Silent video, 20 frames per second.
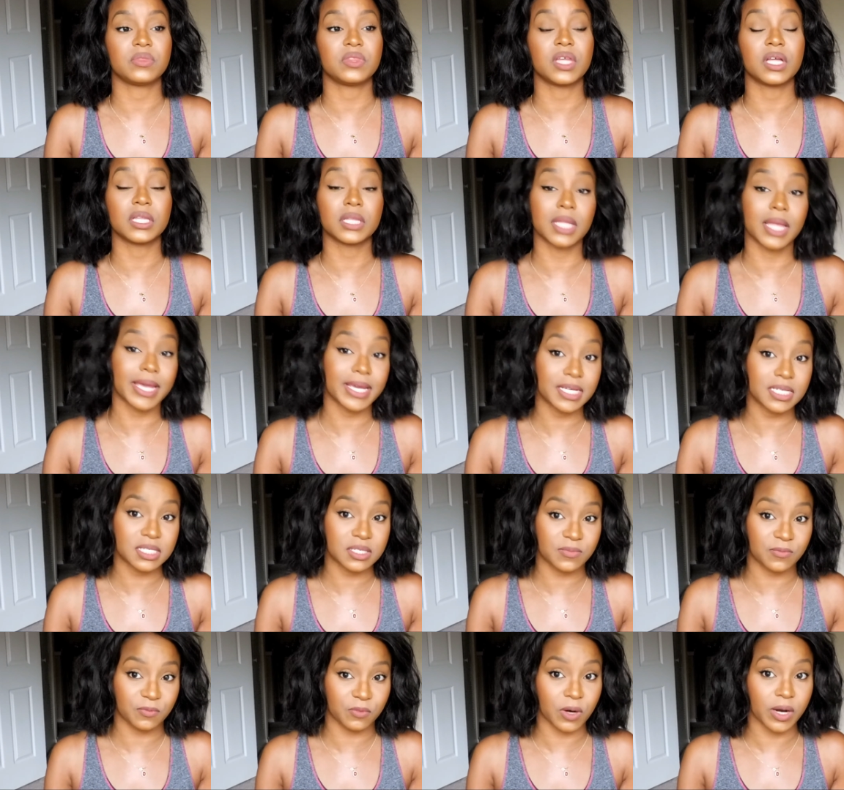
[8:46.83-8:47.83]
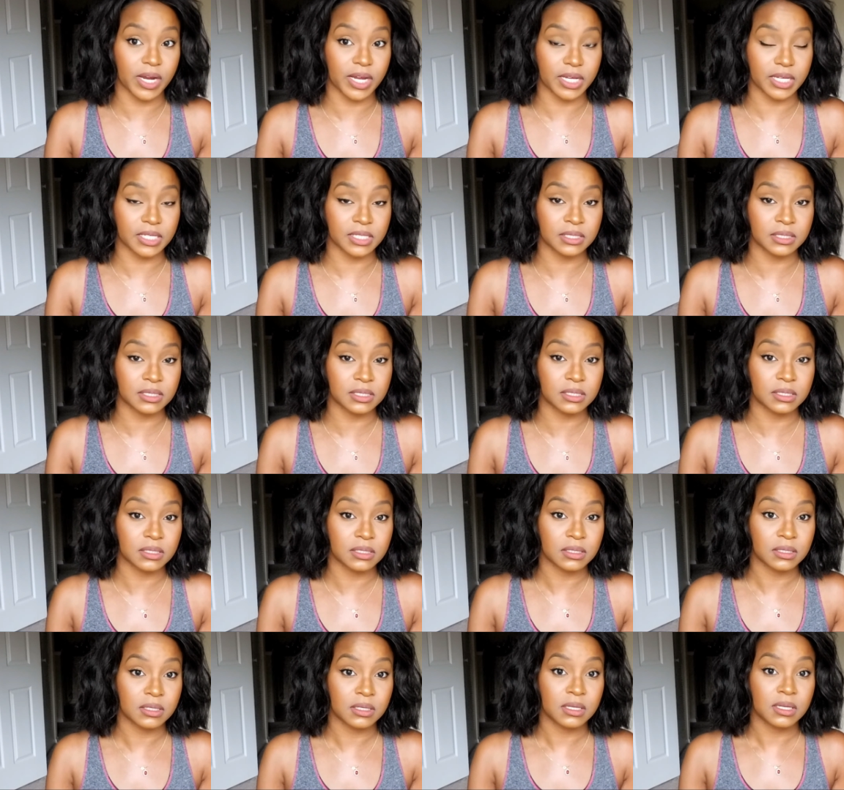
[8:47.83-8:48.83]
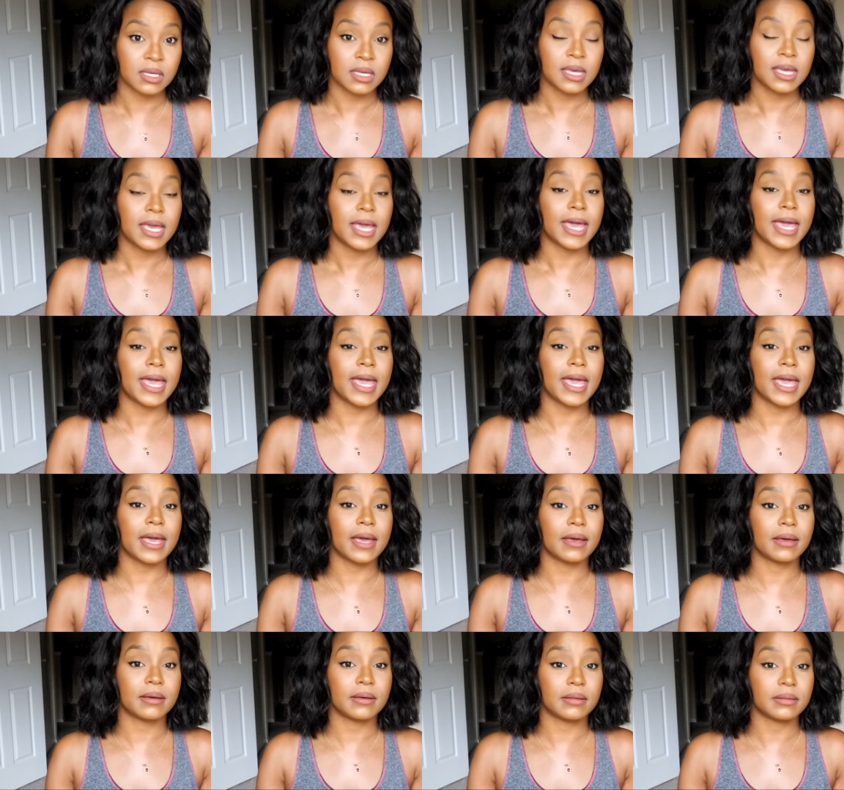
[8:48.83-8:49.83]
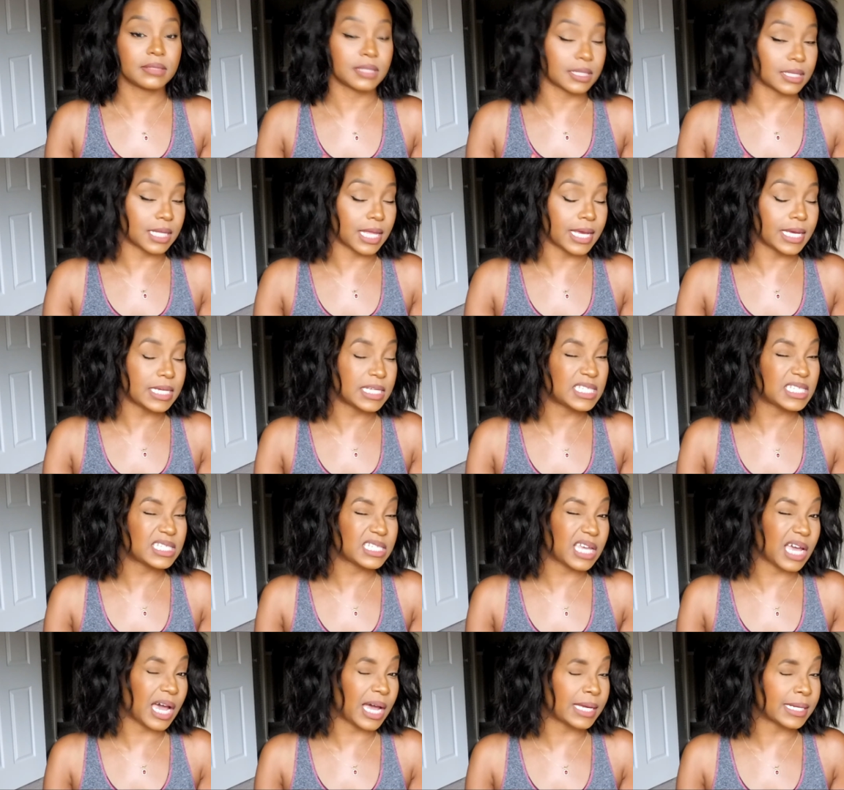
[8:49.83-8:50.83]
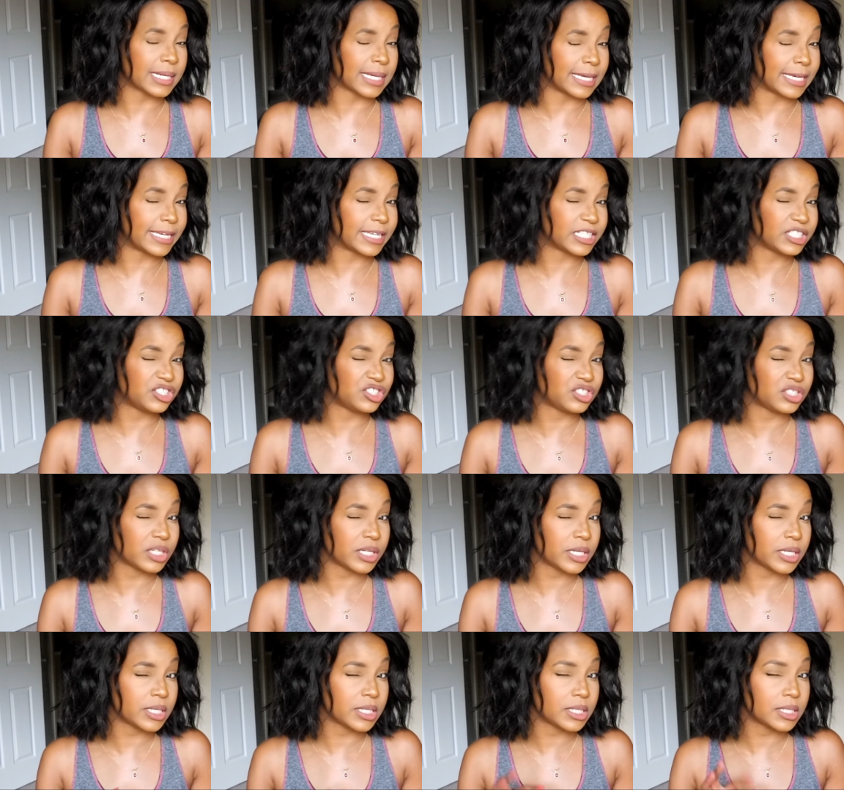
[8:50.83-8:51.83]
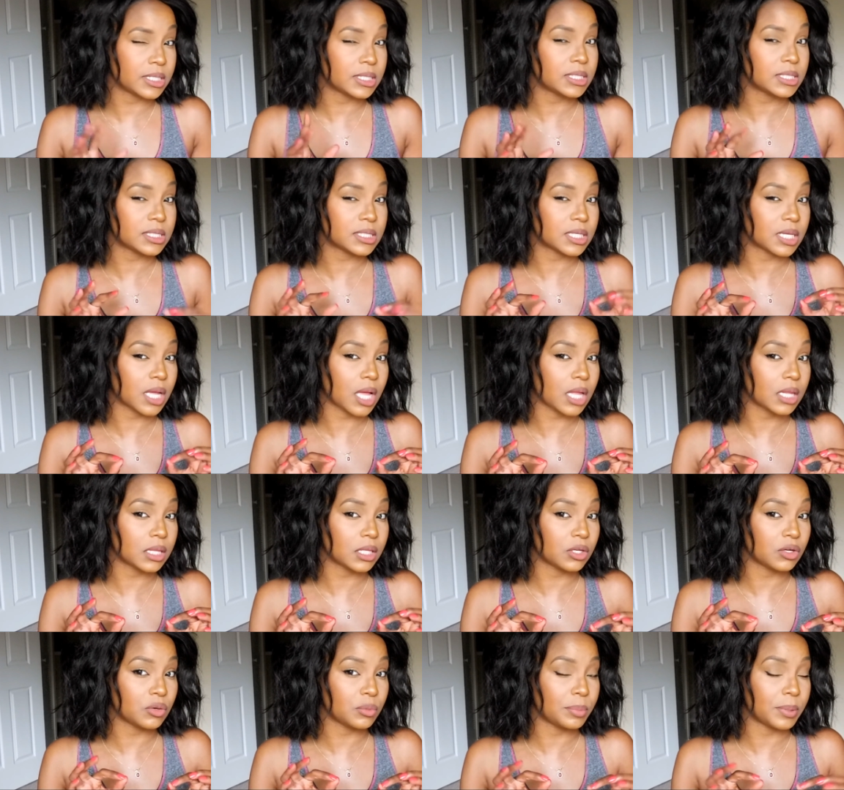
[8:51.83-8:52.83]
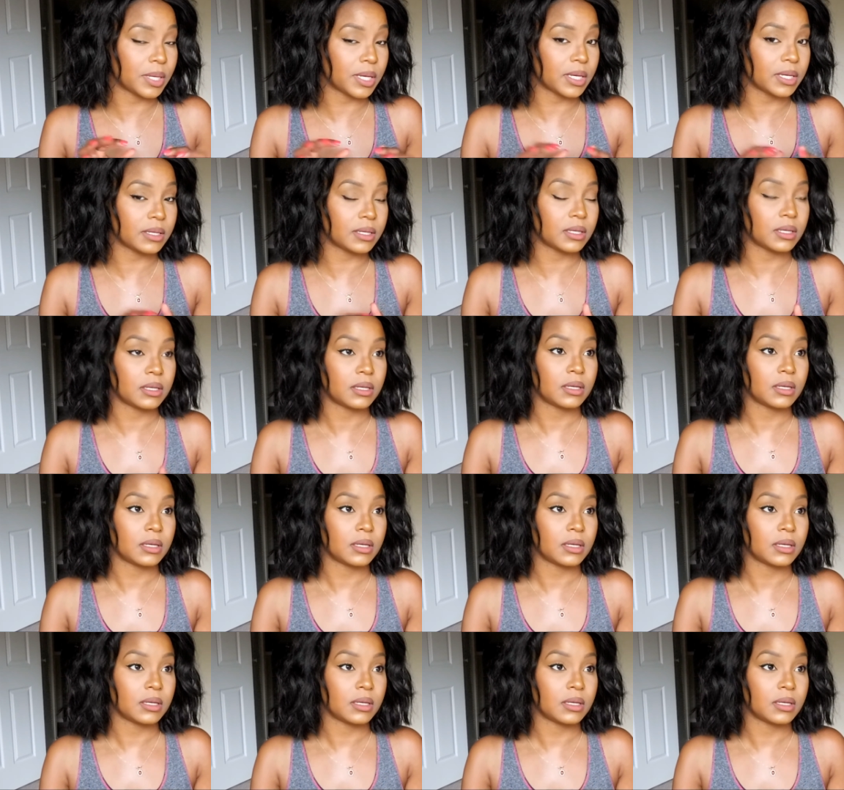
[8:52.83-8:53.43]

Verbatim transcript: the lace frays, the lace kind of itches a little bit.